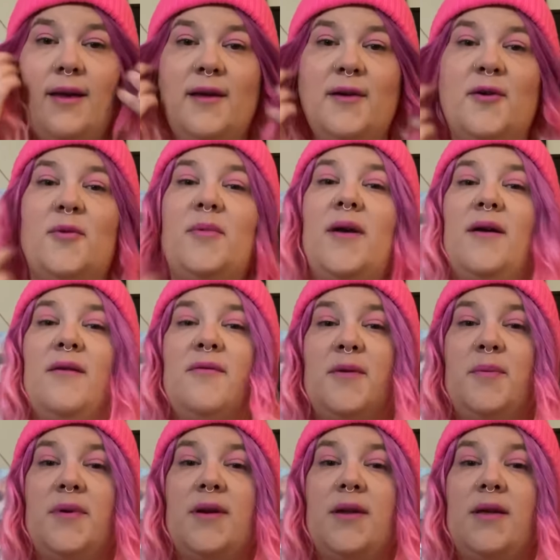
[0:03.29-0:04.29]
I hope
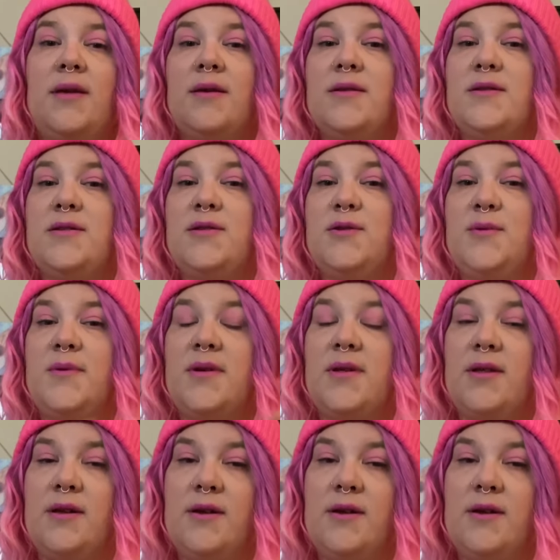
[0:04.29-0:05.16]
everybody is doing